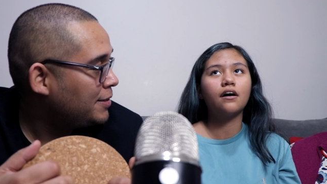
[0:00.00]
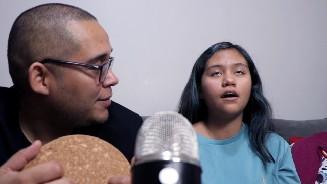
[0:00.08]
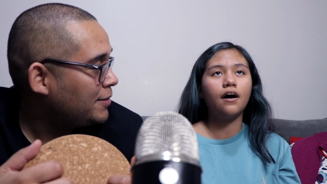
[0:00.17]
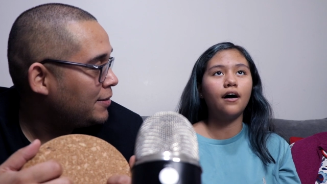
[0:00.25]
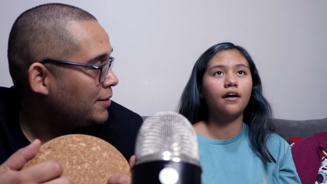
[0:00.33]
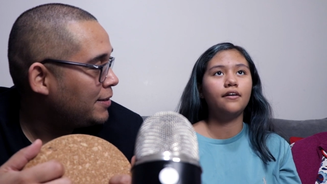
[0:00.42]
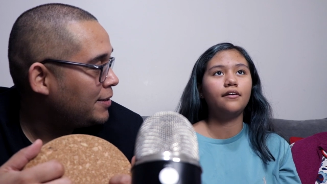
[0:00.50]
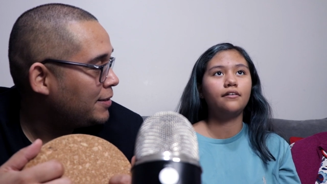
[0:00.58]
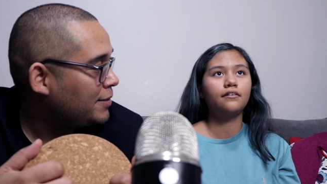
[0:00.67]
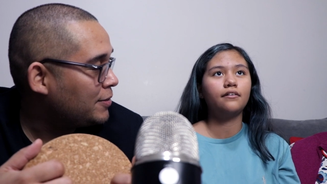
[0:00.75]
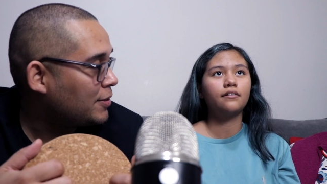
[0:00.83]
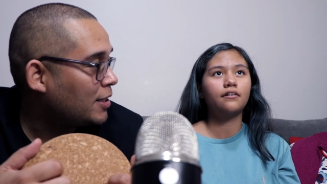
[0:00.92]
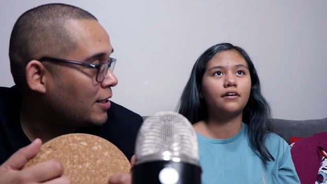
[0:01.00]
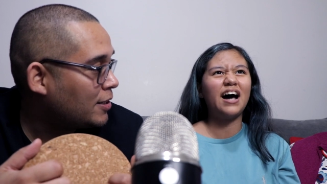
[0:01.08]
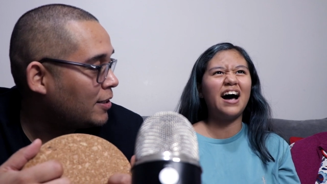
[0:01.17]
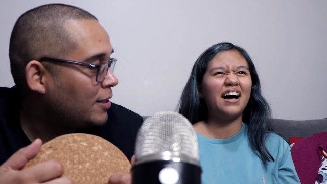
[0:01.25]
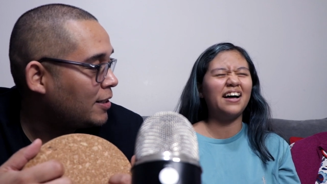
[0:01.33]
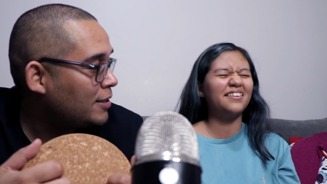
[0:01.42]
Speaker 1: caught.
Speaker 2: You got
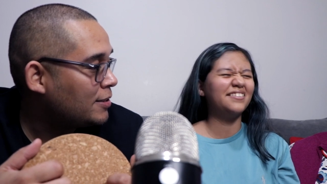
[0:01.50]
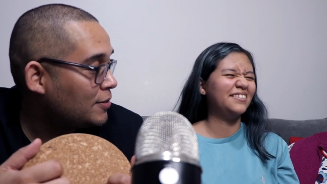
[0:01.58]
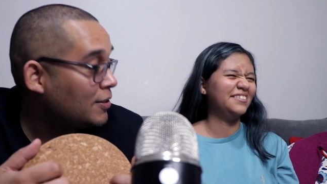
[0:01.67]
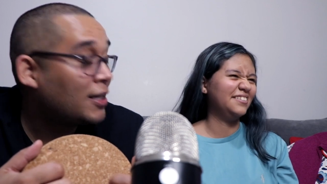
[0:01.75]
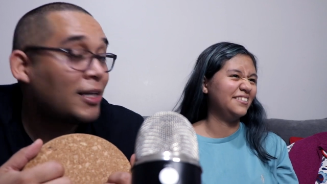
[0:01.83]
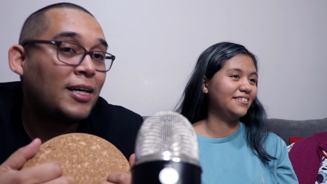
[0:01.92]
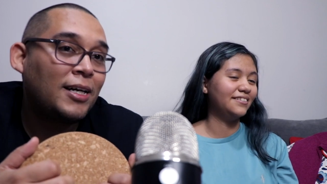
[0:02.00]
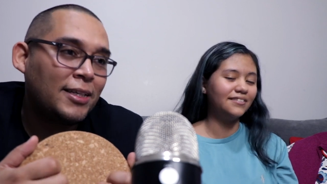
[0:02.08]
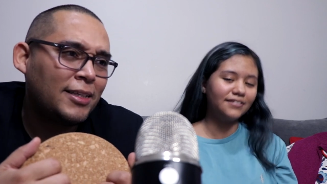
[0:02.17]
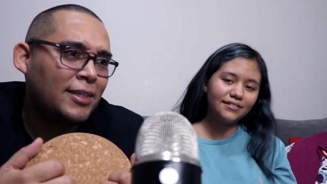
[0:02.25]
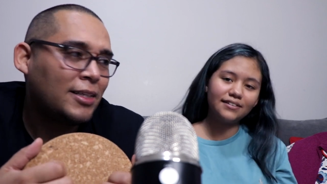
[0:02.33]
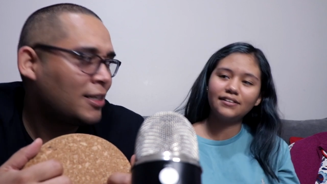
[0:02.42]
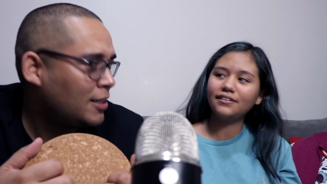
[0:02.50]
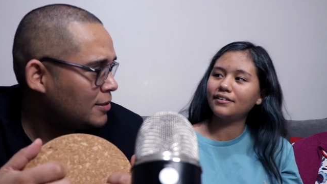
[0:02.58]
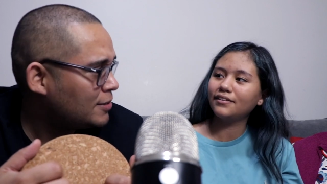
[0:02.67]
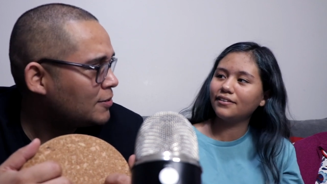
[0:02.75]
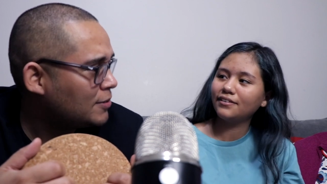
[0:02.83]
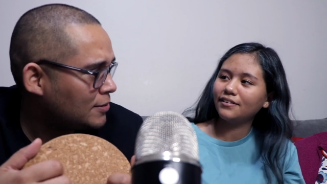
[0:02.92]
caught. You got caught. Yeah,
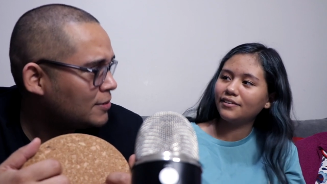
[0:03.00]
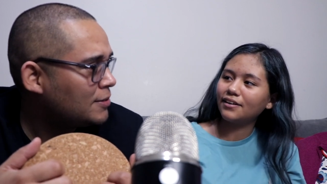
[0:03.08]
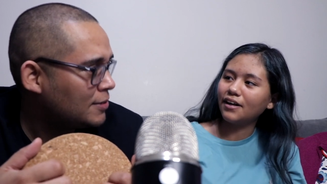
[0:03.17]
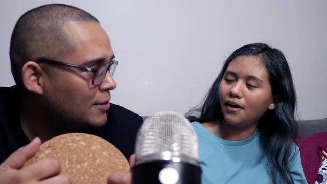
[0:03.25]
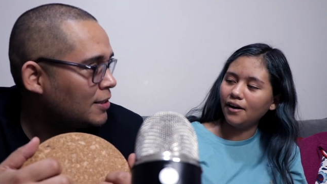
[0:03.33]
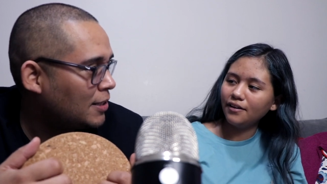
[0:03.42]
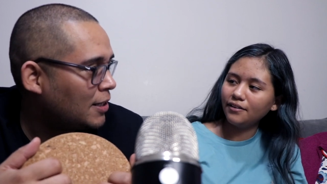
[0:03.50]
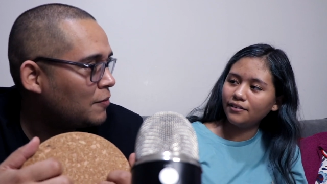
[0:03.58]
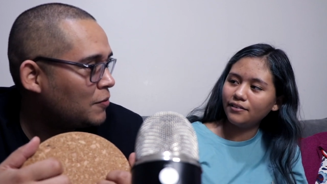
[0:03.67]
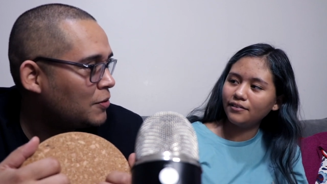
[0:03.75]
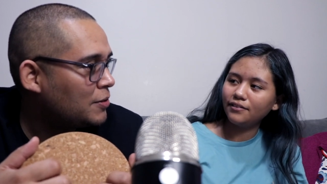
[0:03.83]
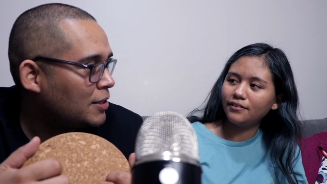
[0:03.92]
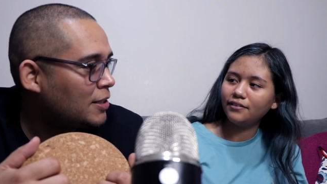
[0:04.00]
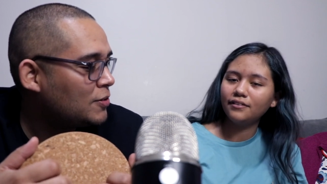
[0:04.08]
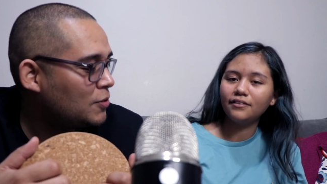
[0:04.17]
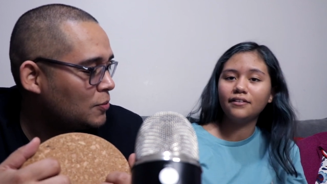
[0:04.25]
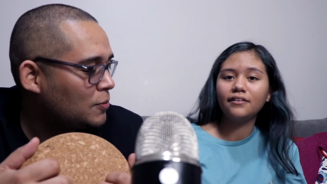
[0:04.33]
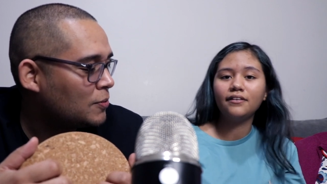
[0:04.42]
caught.
Speaker 1: Caught.
Speaker 2: I've heard
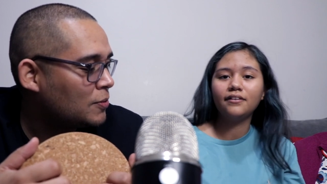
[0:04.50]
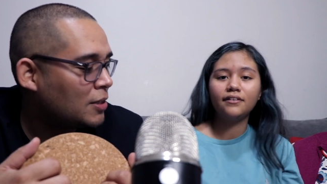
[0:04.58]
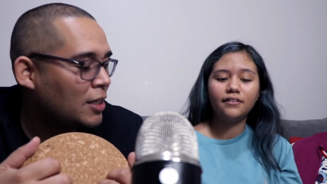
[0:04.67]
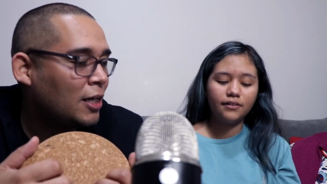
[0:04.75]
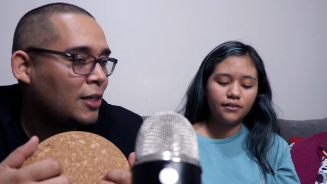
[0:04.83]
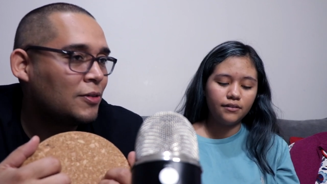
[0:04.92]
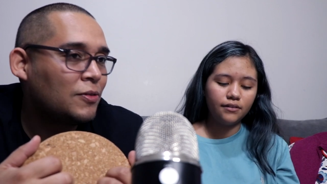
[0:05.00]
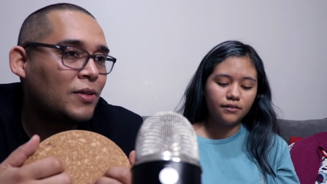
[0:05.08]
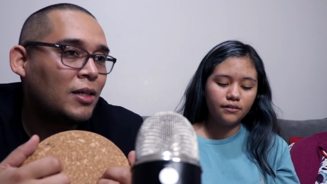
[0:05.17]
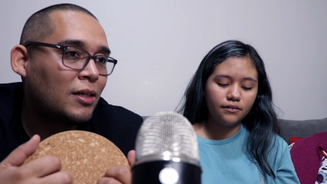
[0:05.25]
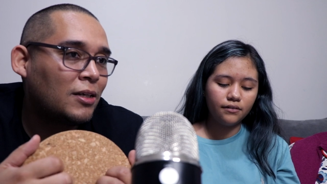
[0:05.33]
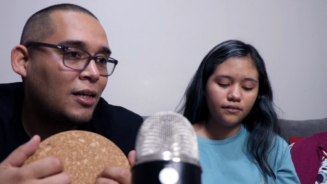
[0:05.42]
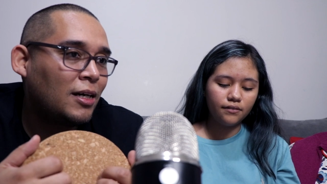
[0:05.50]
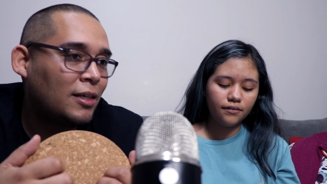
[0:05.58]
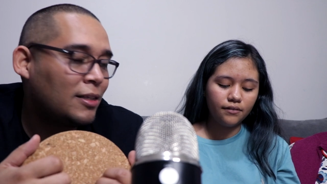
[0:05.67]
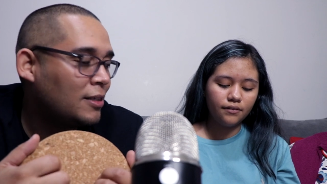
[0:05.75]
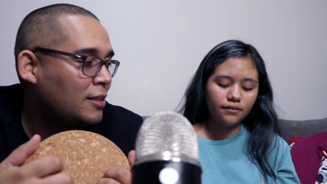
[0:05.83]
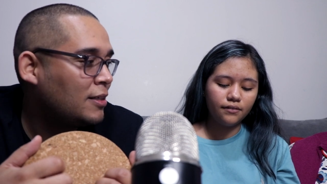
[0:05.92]
that too. Caught. You got
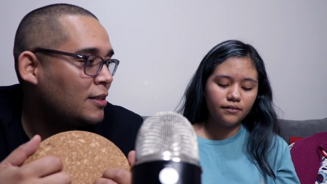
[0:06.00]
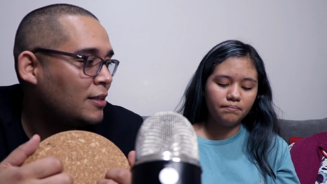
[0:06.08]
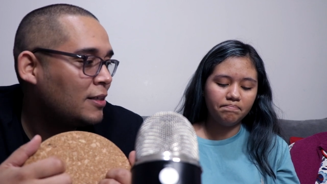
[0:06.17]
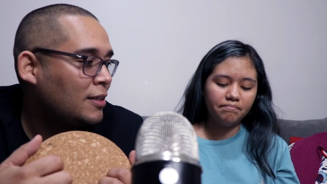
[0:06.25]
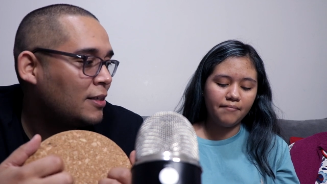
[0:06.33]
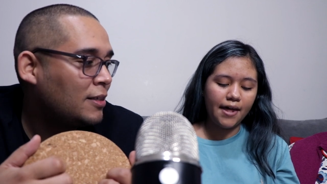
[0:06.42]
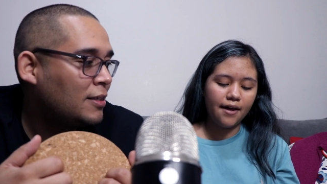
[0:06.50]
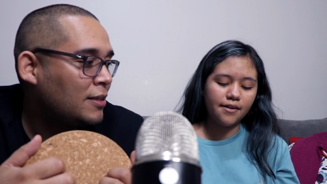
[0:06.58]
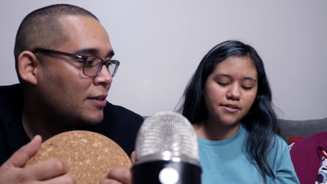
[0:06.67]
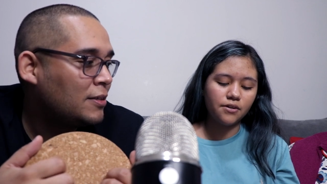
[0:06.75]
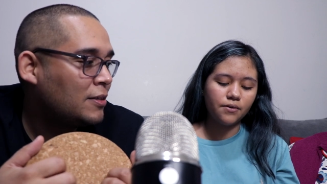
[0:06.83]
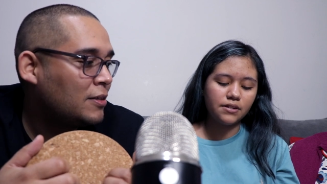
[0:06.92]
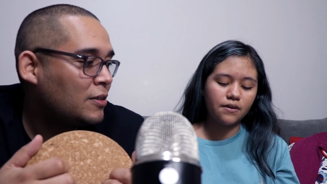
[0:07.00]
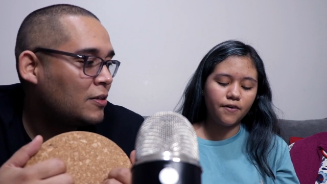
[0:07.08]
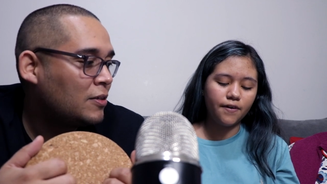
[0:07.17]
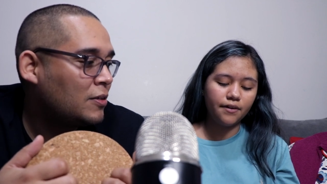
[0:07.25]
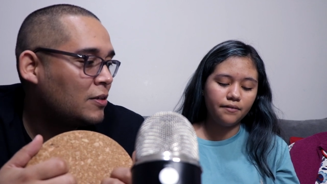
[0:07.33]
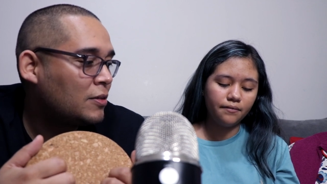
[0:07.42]
caught.
Speaker 1: Yeah, it's always
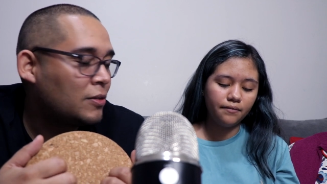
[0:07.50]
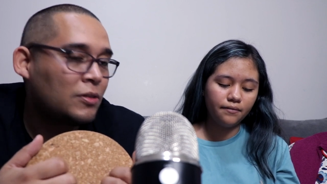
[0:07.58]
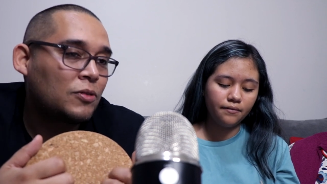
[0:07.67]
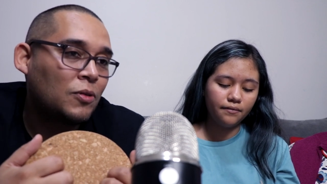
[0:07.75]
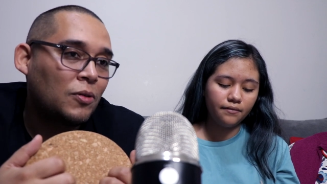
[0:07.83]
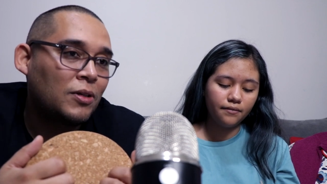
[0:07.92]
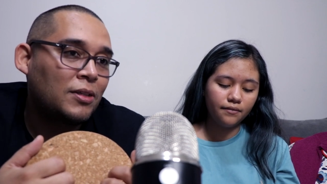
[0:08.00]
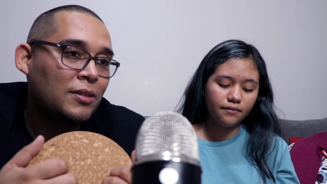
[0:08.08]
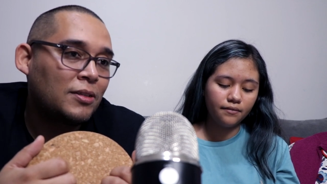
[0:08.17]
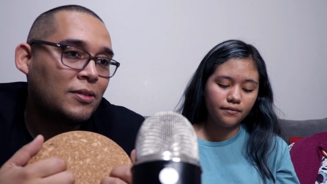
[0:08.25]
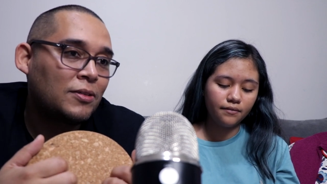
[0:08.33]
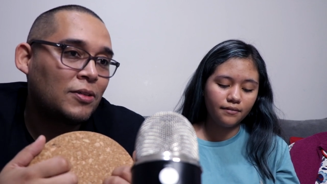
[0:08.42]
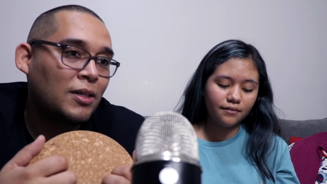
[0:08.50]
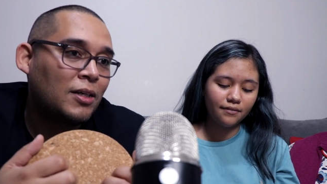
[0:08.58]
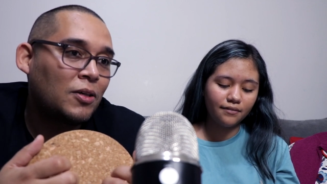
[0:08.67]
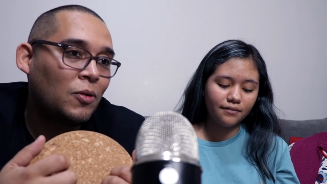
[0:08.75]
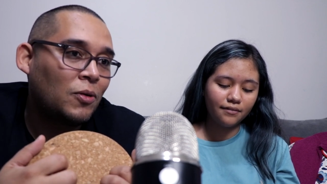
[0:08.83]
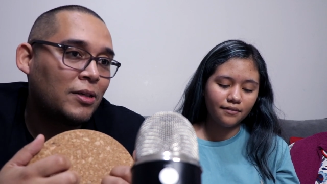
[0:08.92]
caught.
Speaker 2: It's caught. You
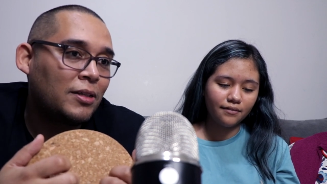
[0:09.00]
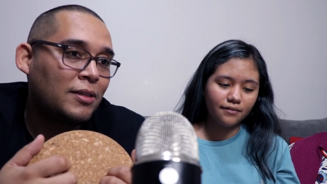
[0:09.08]
got caught.